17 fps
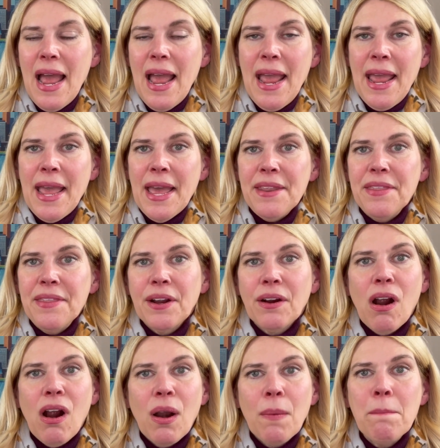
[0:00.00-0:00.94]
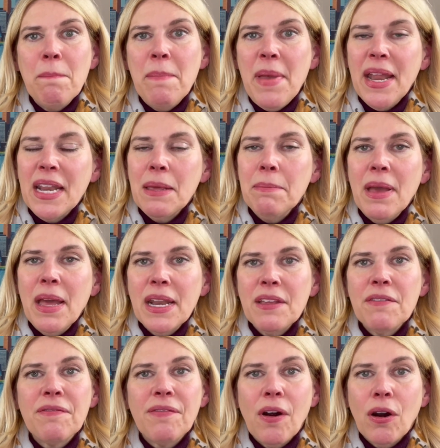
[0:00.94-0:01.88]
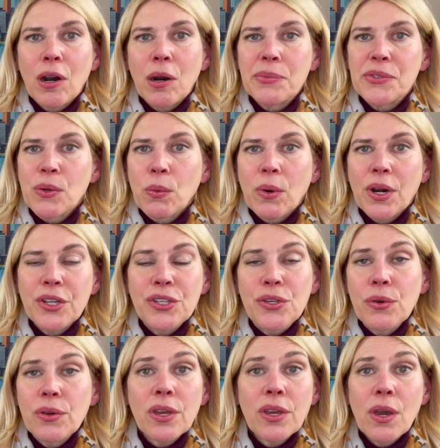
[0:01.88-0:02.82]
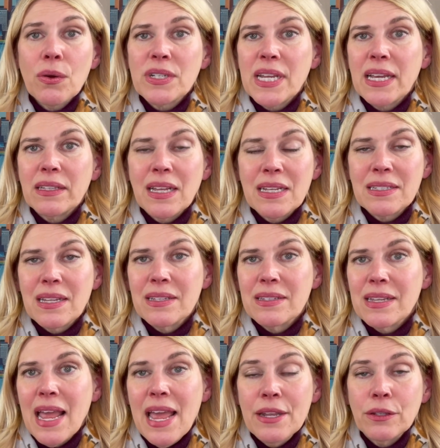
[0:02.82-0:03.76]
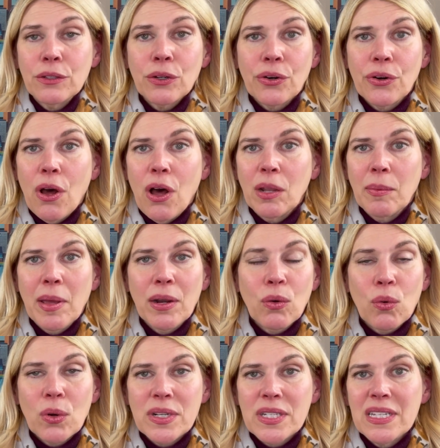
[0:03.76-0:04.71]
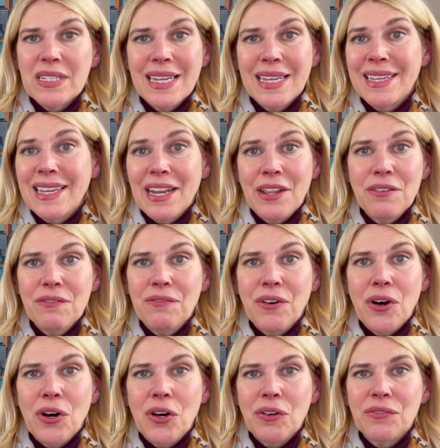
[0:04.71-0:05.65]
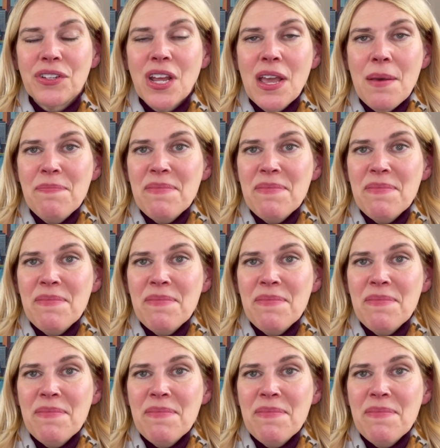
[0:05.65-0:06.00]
and there are many, many farms where you can go take lessons and learn all about horses and get involved.